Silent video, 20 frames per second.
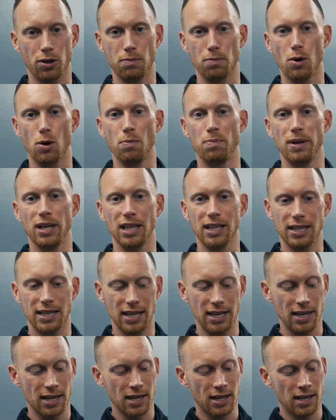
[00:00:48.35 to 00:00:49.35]
good
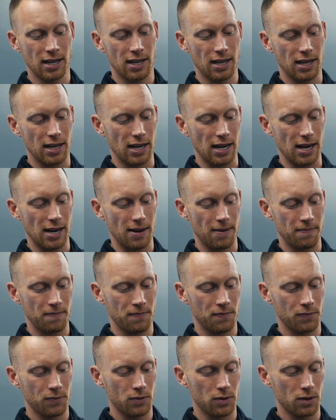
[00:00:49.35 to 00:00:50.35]
mobility.
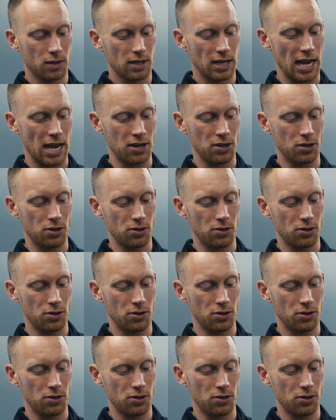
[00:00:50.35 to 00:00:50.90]
Um, Ken,